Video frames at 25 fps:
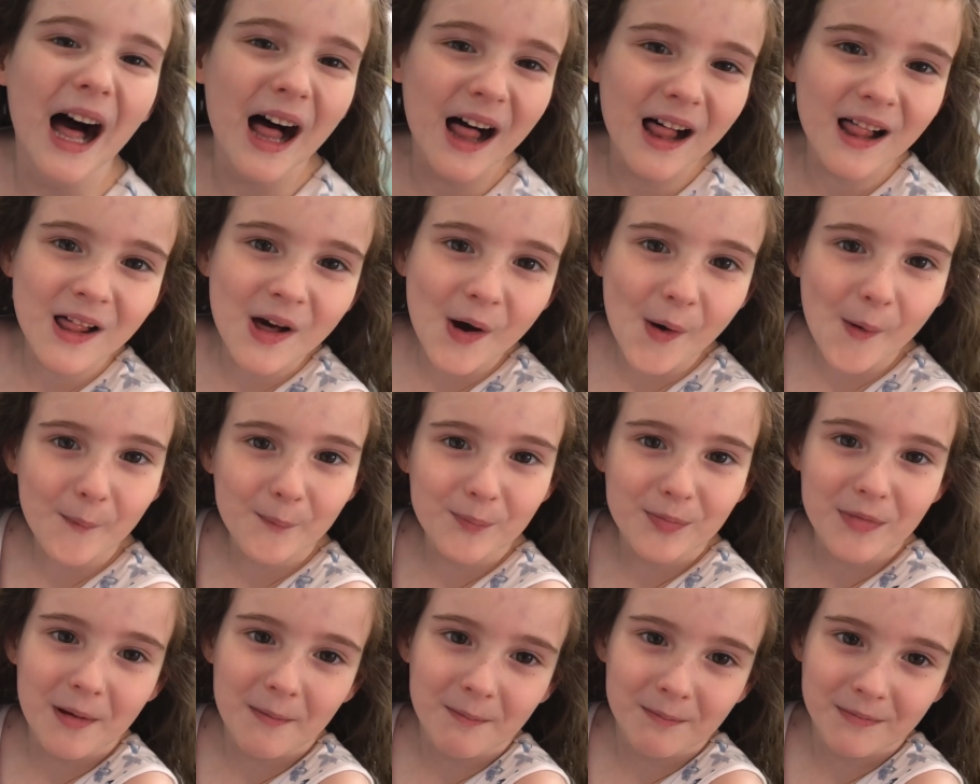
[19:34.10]
I'll
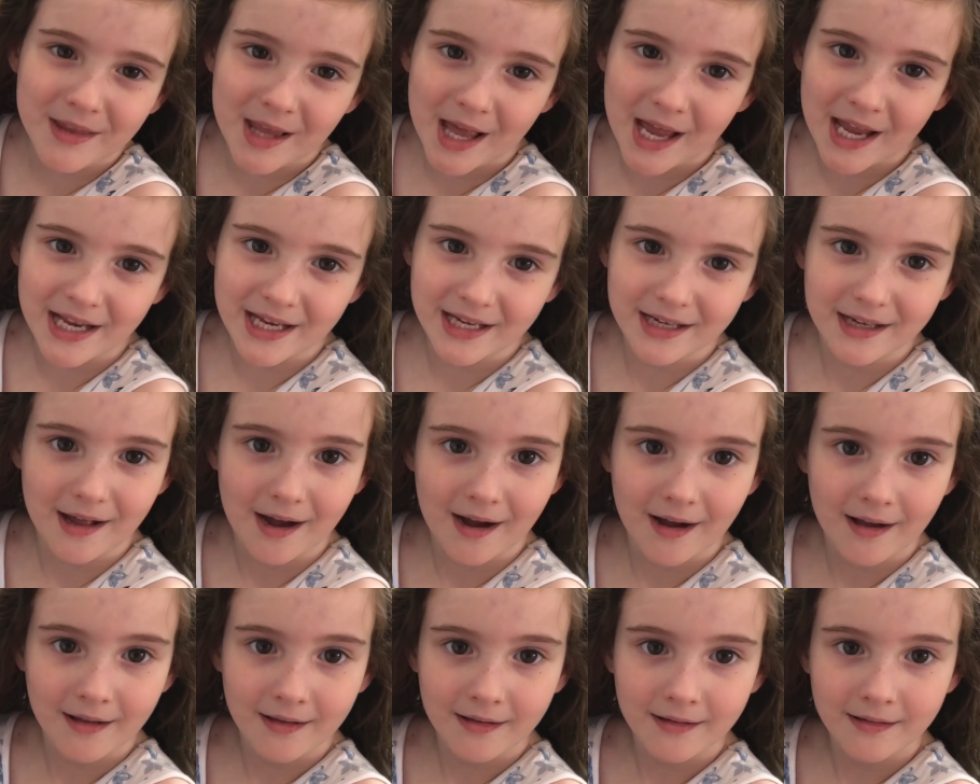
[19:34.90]
help them later.
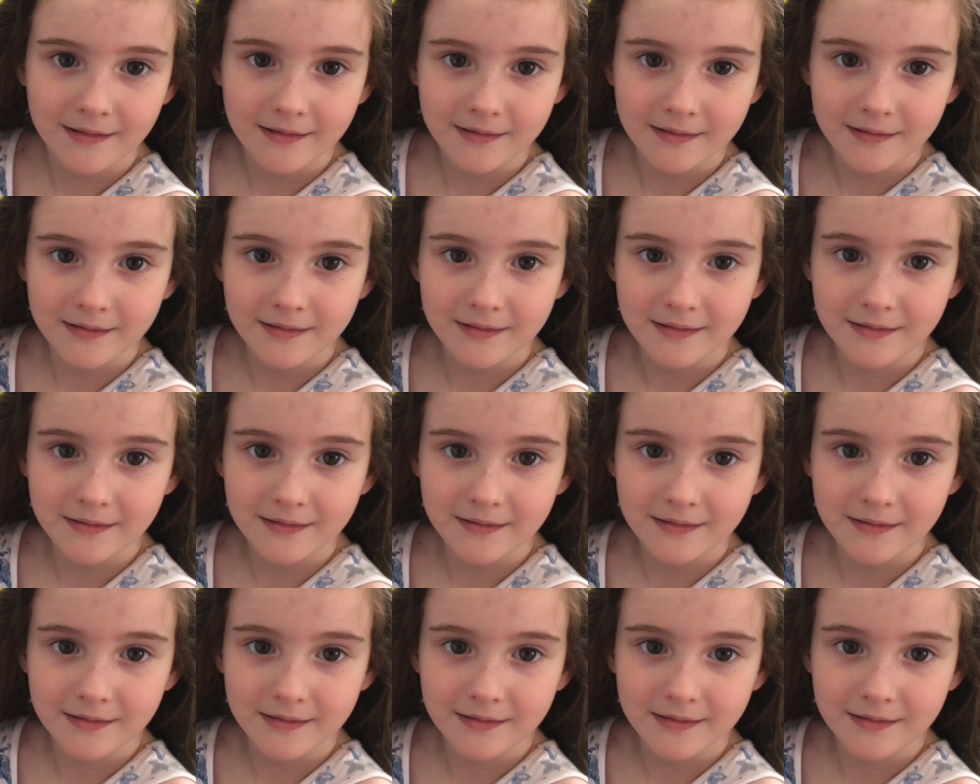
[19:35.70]
Good